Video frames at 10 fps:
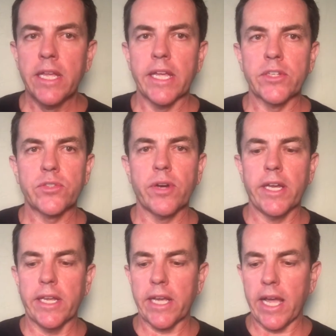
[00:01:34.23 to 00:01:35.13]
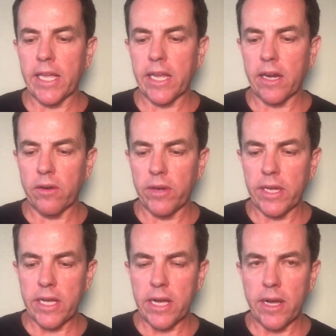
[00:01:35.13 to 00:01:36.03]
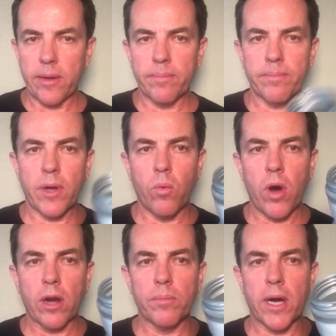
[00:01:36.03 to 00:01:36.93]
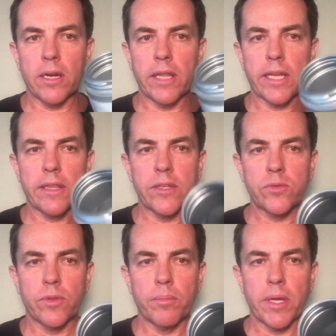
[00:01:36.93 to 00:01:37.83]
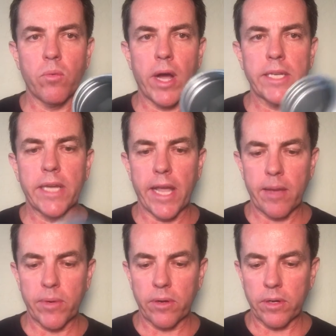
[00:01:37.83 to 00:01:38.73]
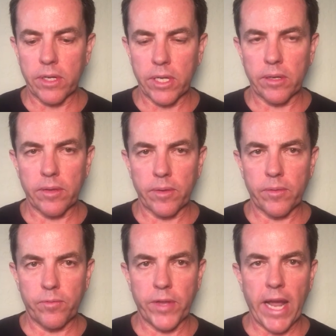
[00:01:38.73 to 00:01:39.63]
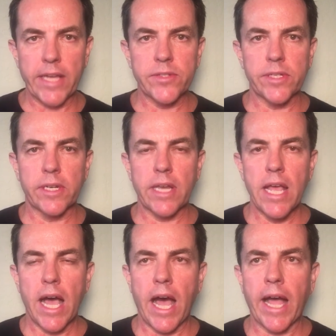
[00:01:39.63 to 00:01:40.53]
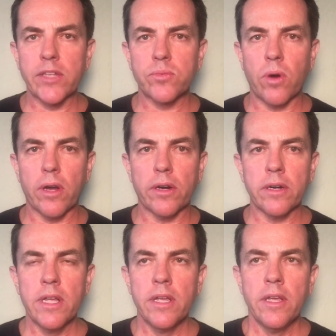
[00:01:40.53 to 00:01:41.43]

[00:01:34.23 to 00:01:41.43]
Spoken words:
In training, I carry a water bottle like this with a big wide diameter, fit ice in it, ice water.